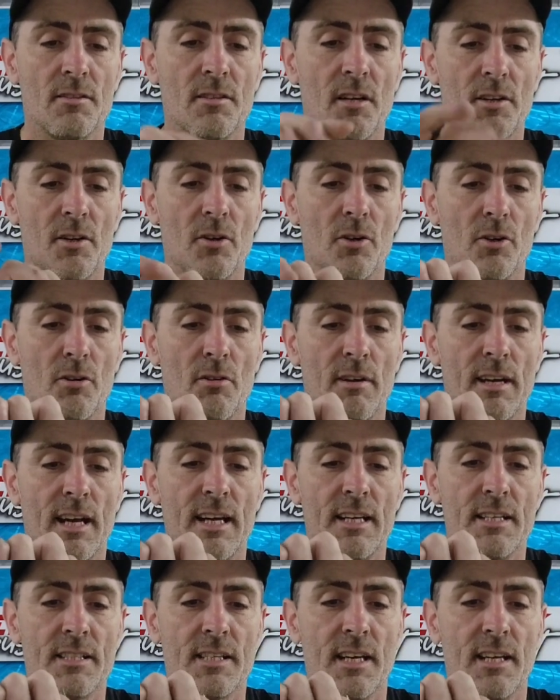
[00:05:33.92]
So you're
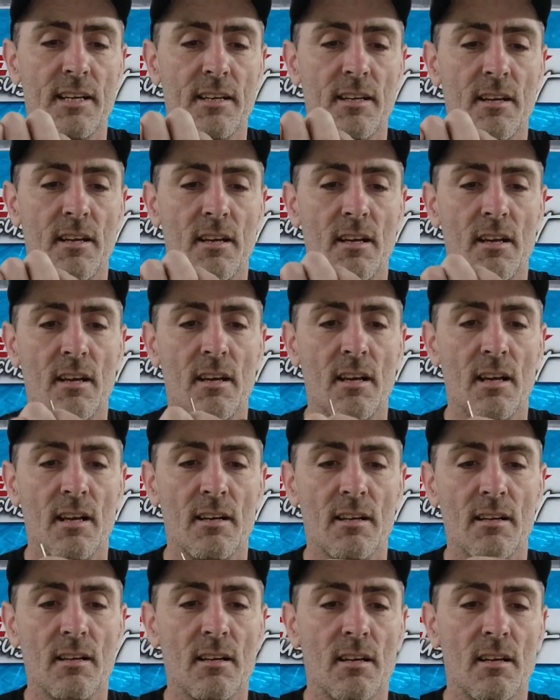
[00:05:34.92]
creating
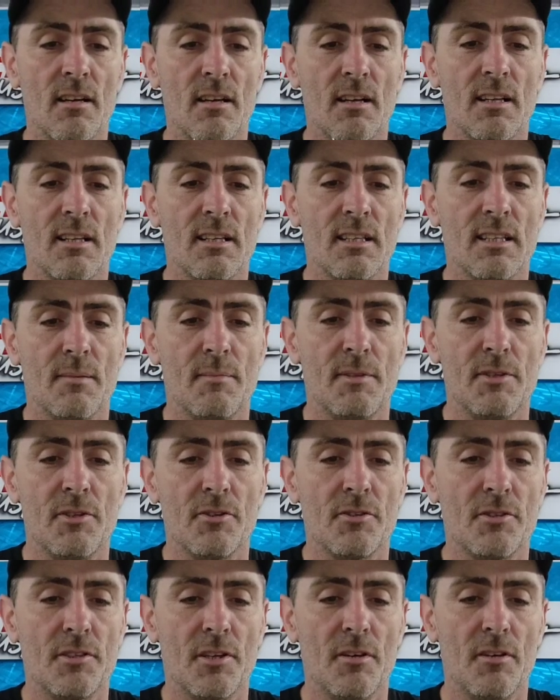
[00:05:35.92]
let me
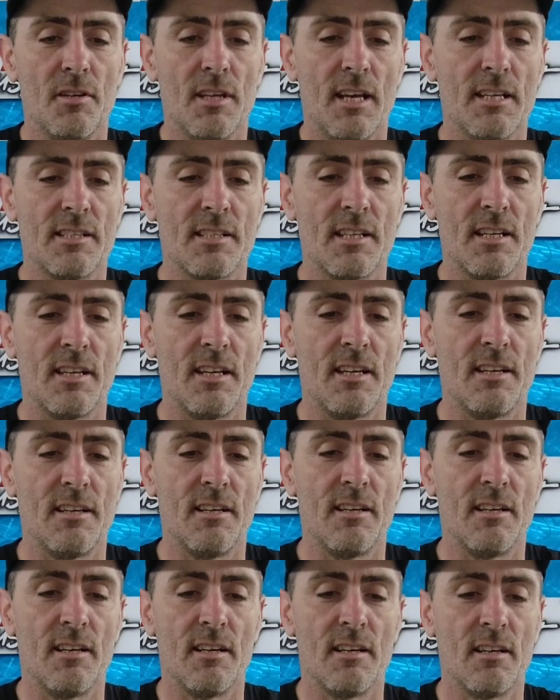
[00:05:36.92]
just do this and
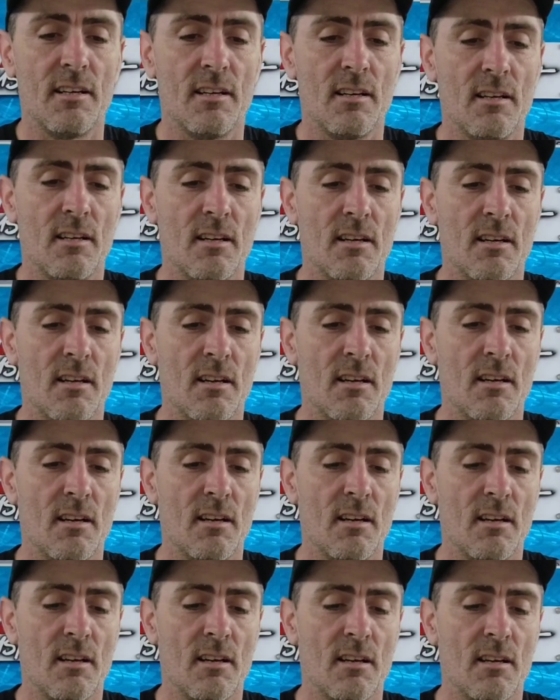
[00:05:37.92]
then uh,
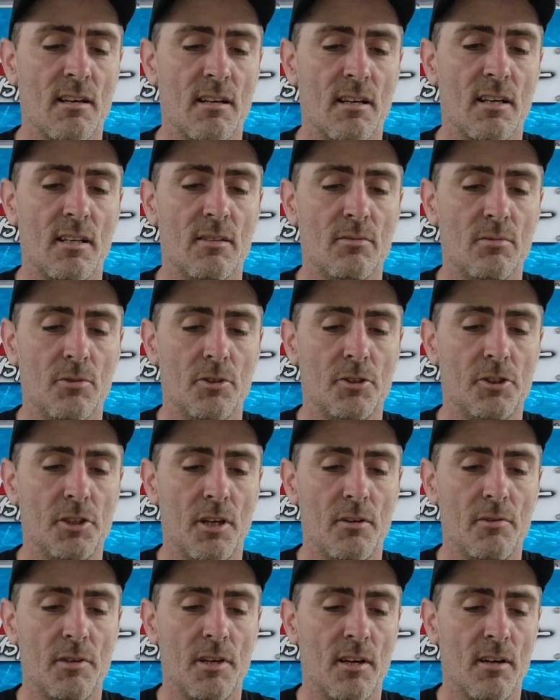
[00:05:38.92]
I will
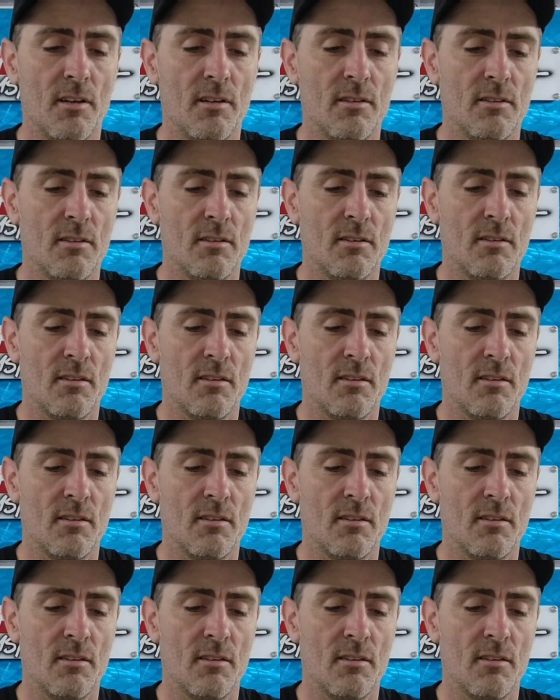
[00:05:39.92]
show you